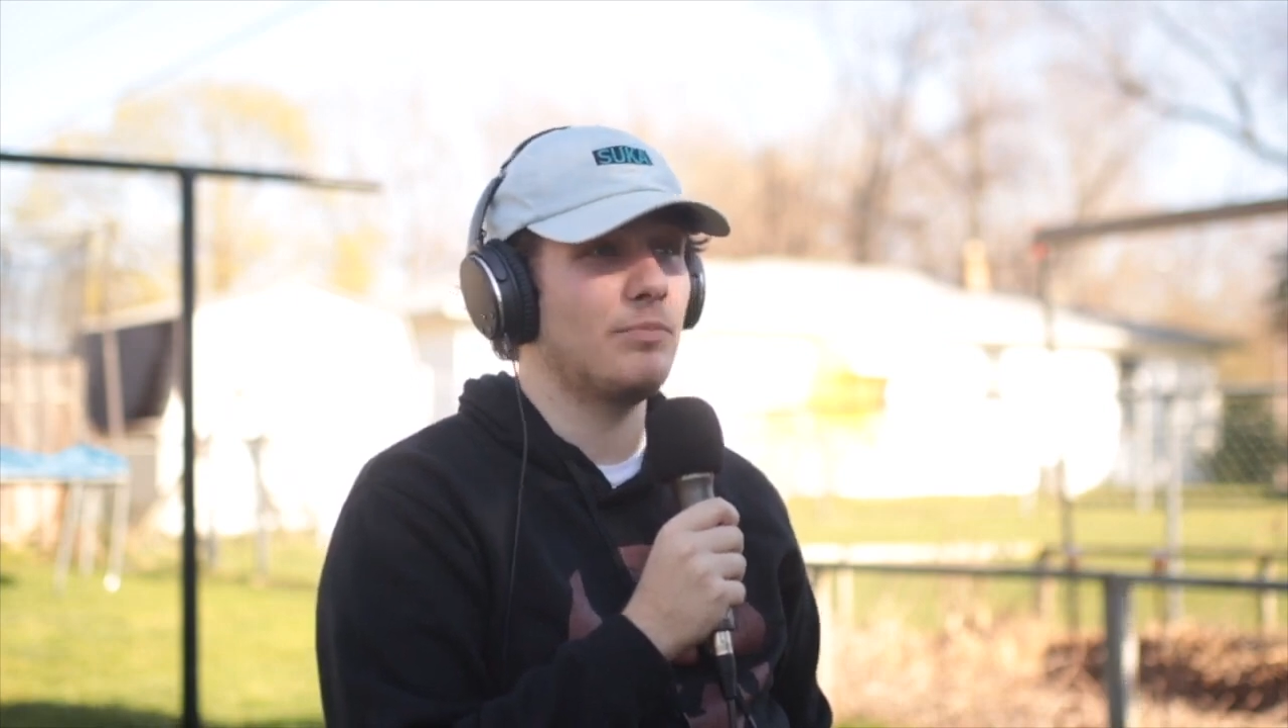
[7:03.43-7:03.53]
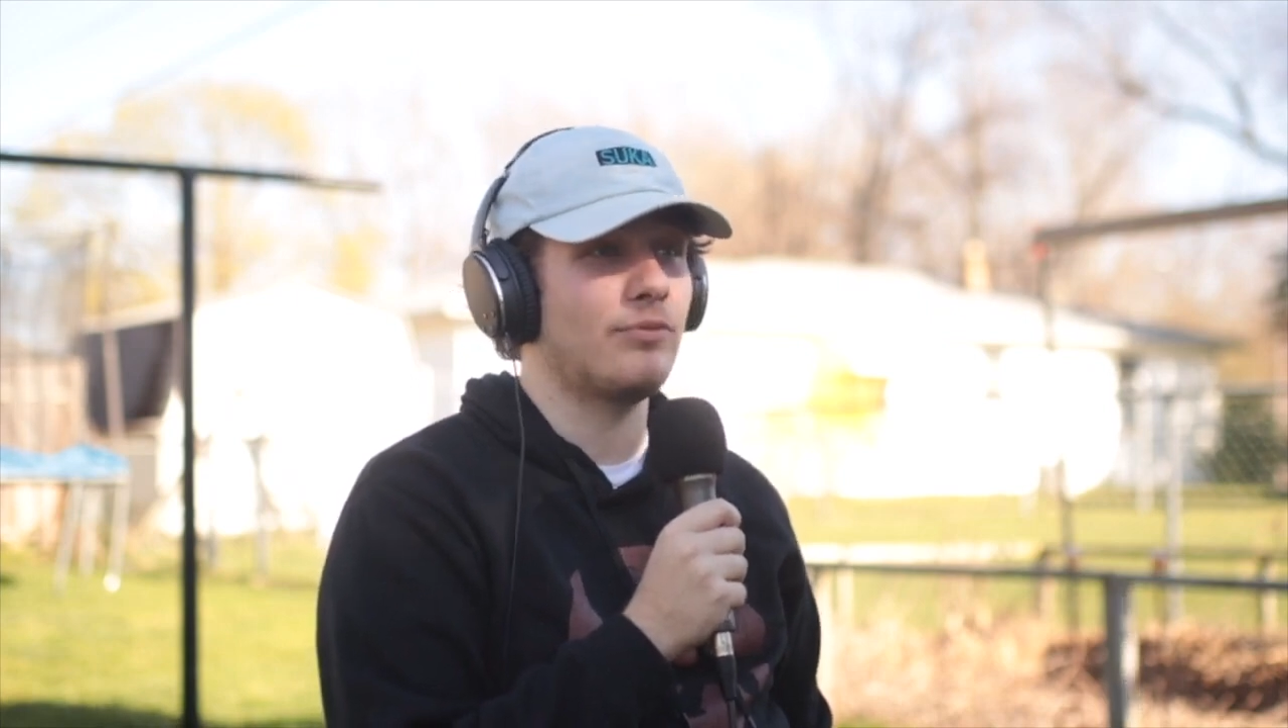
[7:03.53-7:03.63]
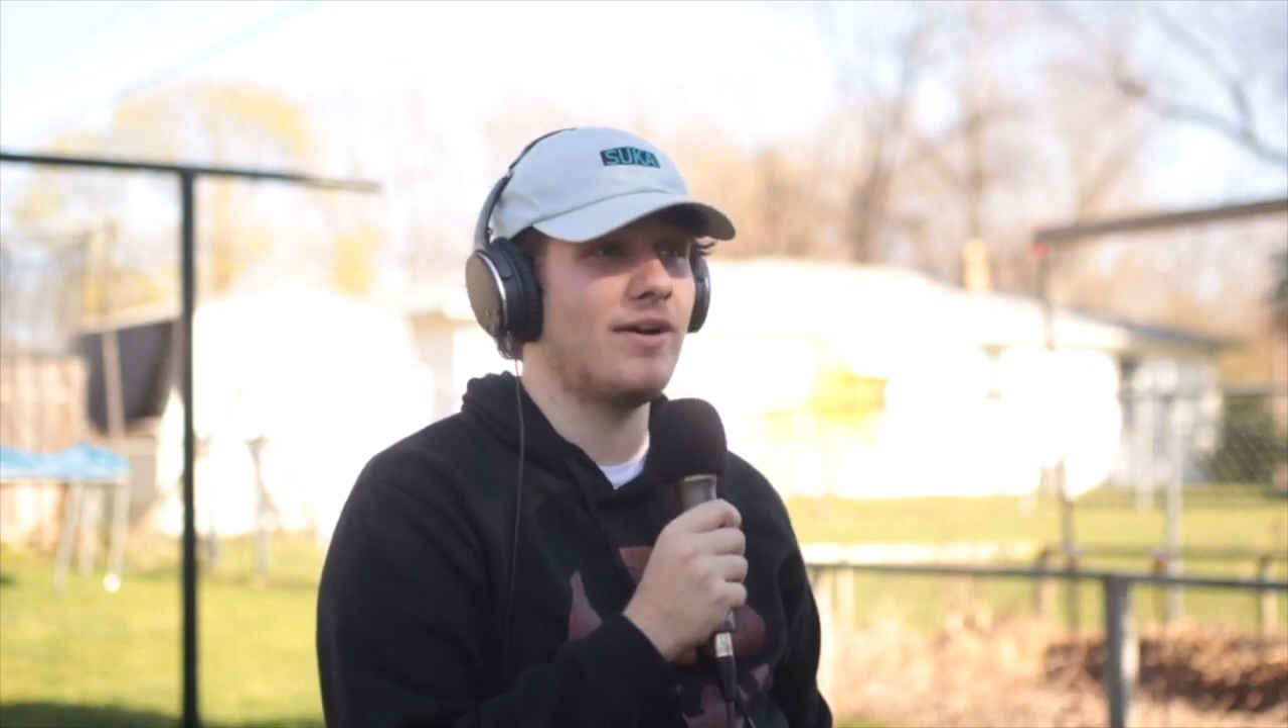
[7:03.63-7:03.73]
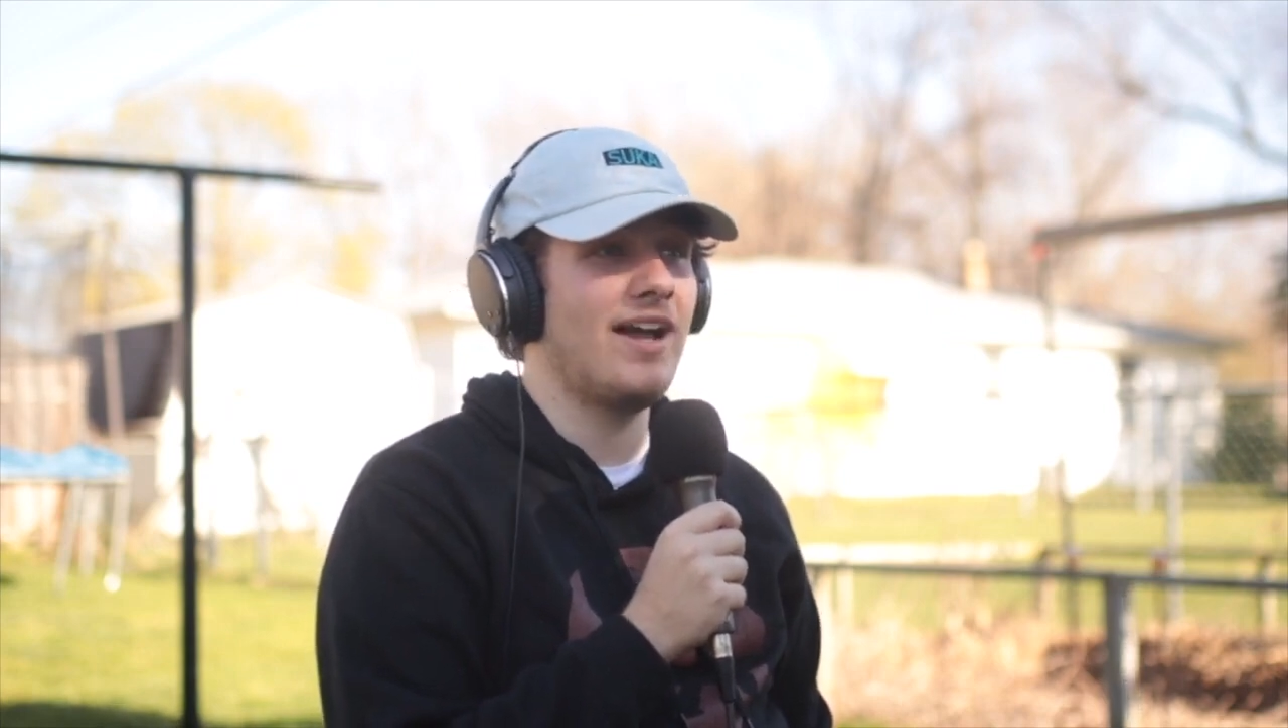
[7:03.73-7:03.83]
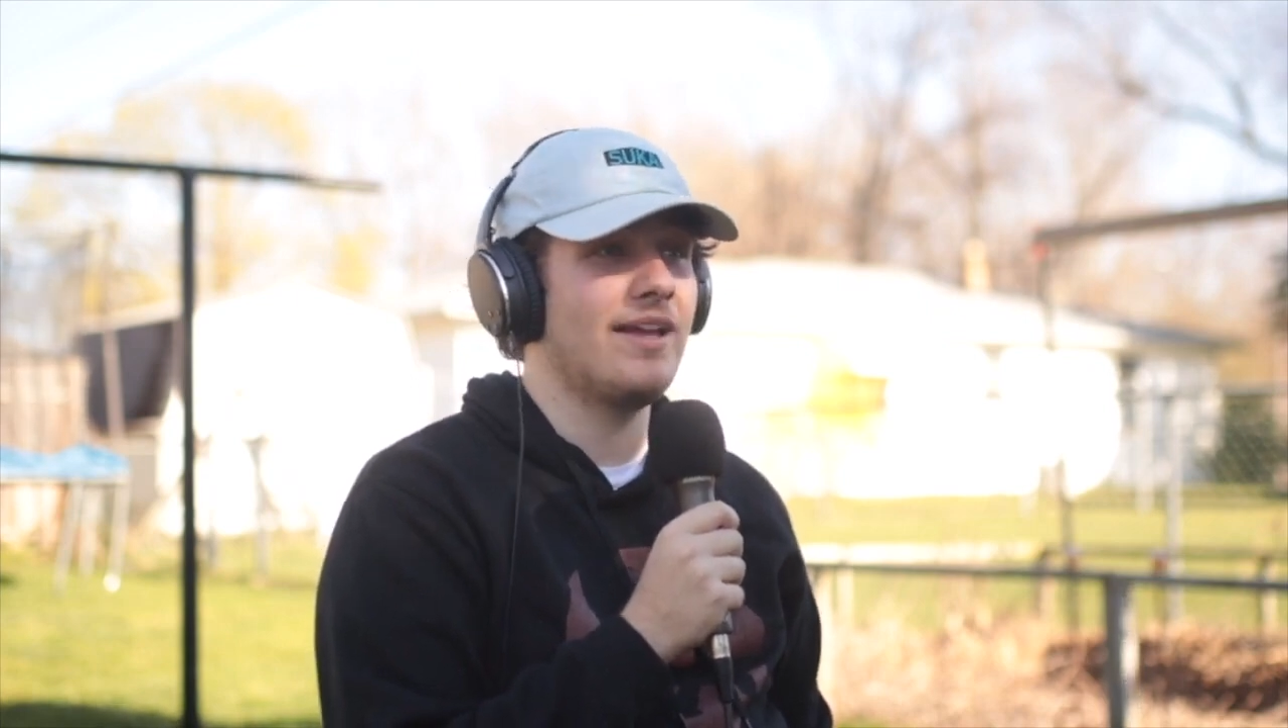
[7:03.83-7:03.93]

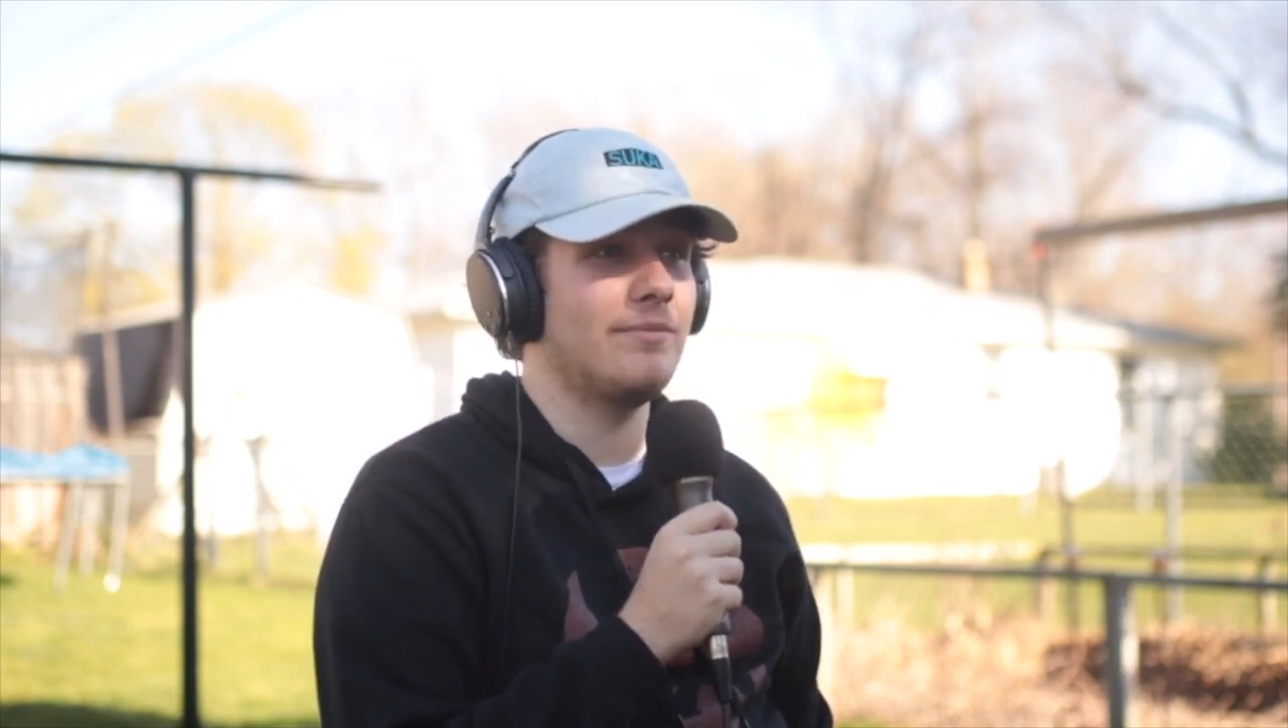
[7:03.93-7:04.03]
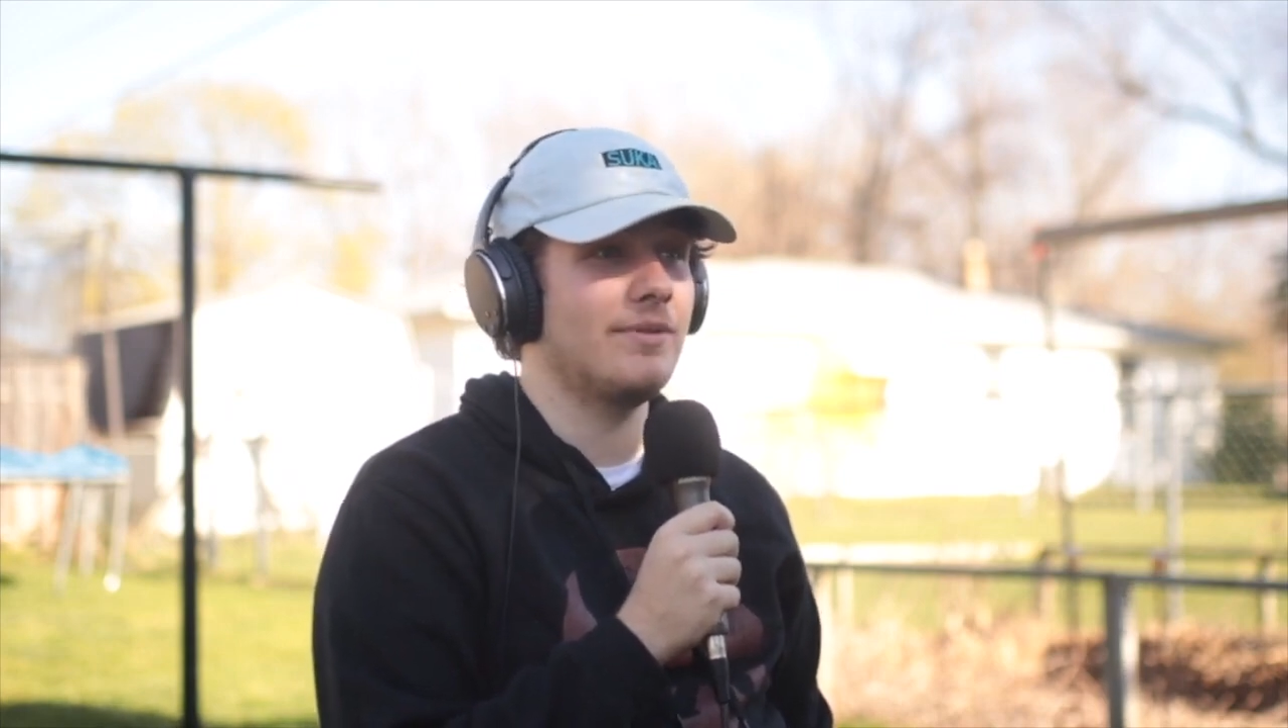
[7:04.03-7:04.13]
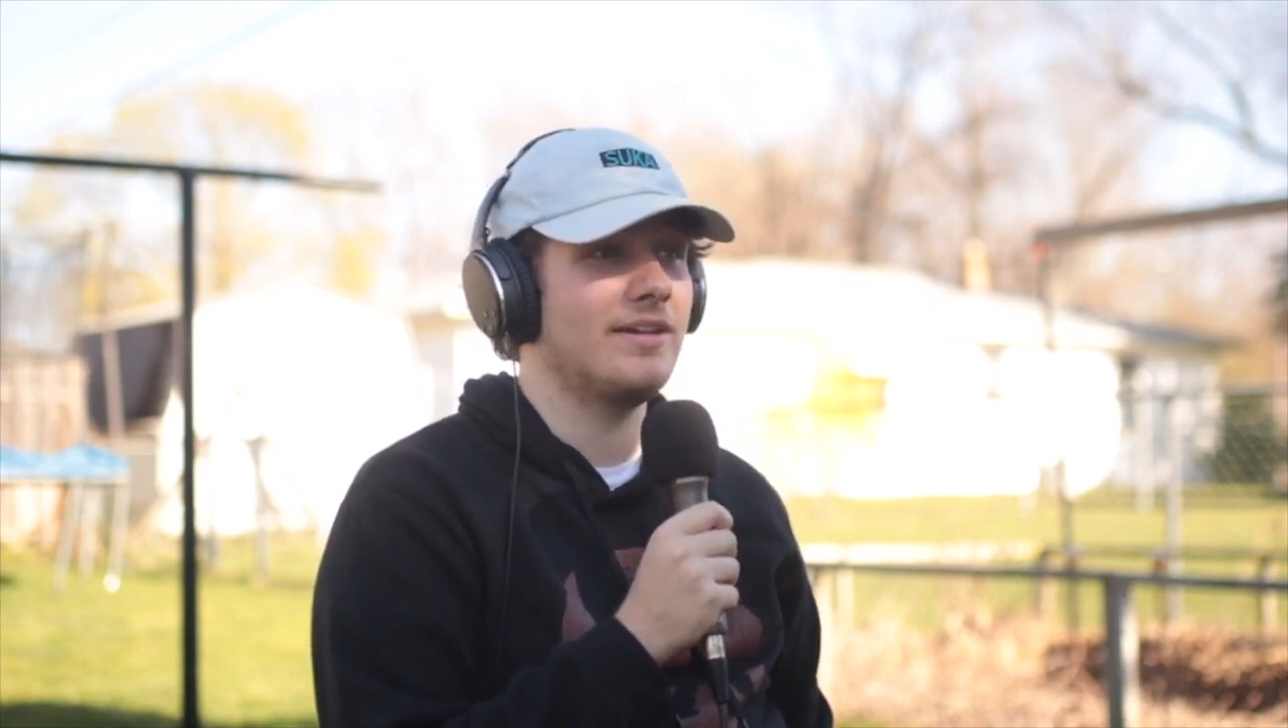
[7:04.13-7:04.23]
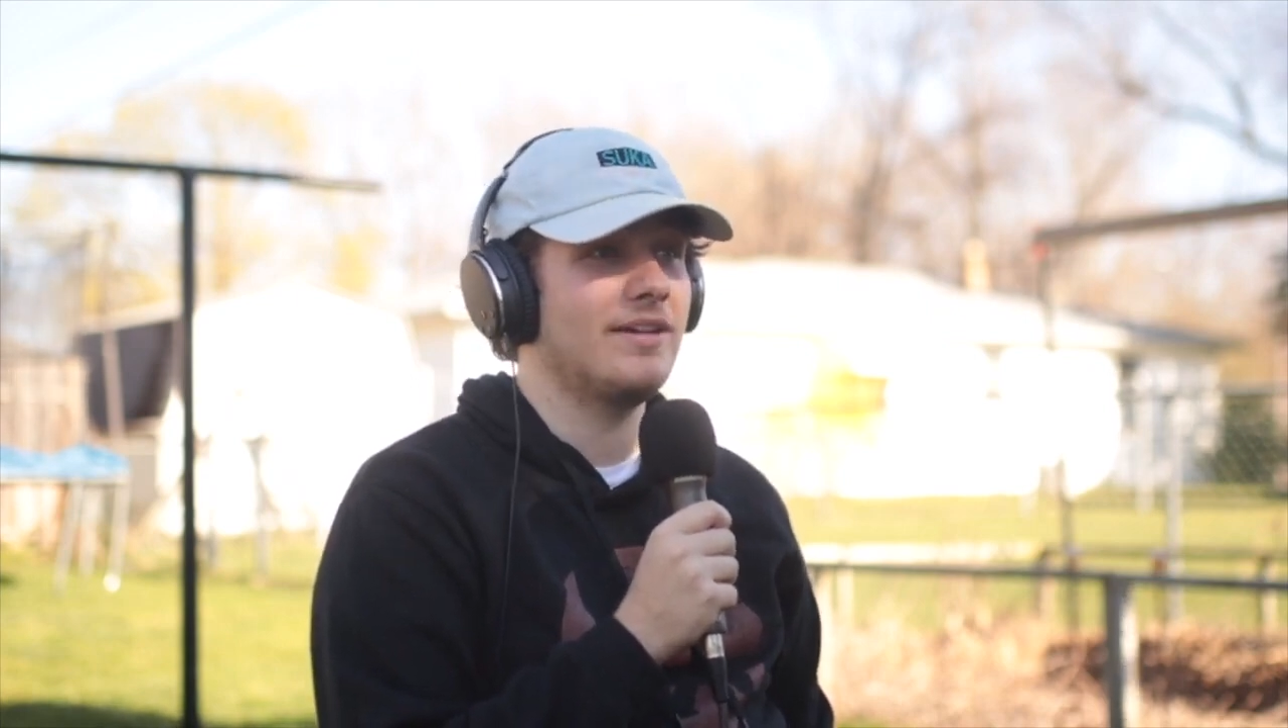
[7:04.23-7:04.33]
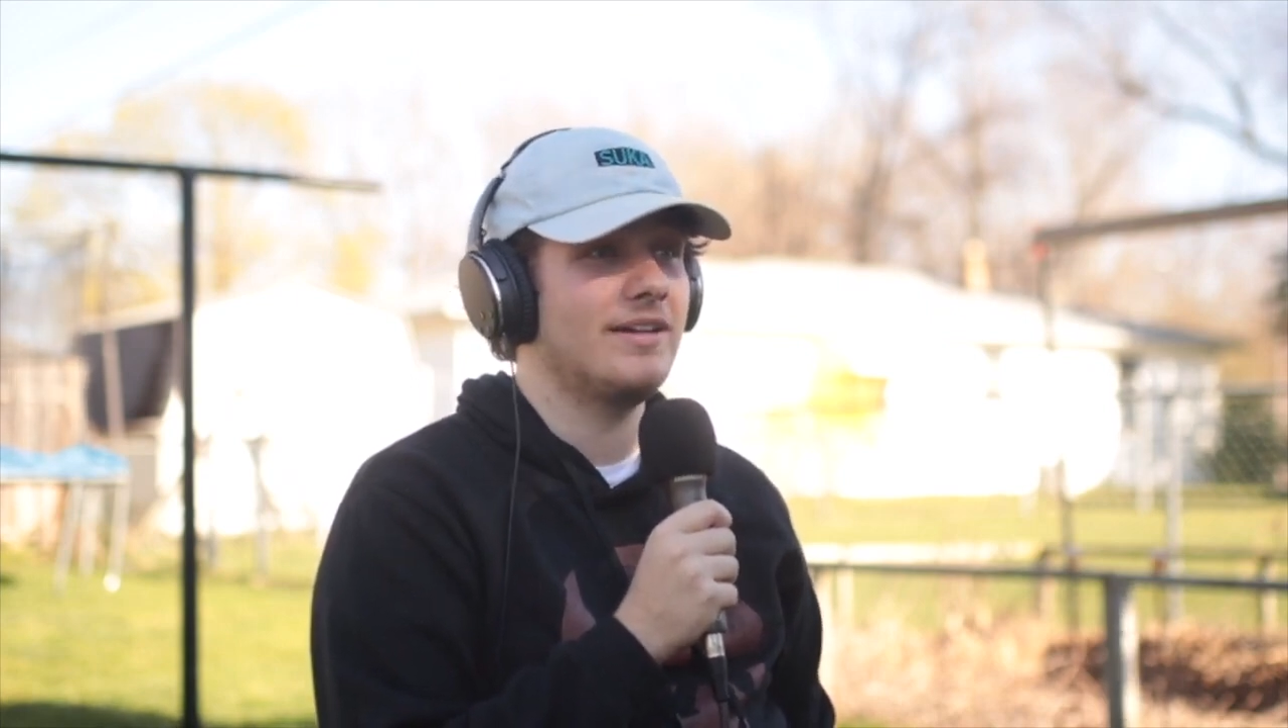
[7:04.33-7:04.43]
Prime.